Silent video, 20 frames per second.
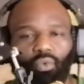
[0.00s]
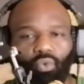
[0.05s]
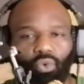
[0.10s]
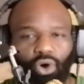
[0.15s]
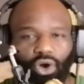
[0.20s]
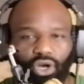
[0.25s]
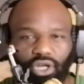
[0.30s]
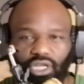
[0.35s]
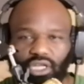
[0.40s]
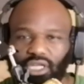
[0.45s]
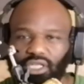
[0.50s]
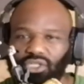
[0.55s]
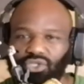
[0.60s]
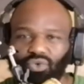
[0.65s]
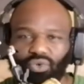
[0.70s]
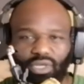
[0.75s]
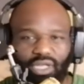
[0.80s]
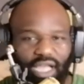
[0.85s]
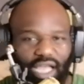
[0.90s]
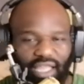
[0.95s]
Work
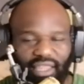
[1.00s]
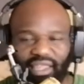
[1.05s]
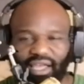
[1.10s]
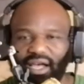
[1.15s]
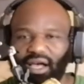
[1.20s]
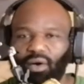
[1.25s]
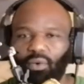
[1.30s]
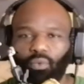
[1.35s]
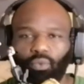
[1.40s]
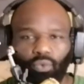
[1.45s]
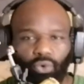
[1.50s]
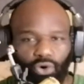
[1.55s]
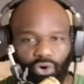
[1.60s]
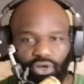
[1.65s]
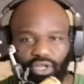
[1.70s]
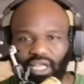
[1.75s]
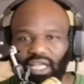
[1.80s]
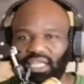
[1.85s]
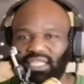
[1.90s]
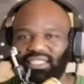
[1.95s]
together.
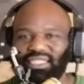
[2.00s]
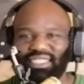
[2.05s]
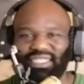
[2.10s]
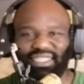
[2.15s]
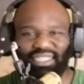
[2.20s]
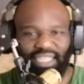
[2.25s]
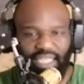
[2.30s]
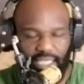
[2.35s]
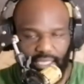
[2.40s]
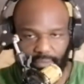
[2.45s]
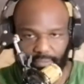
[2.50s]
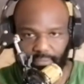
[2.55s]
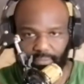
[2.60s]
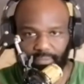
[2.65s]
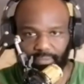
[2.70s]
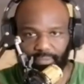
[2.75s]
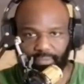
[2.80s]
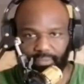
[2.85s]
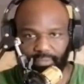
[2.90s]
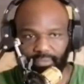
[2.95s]
Work as a
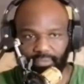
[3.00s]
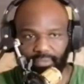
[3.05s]
team.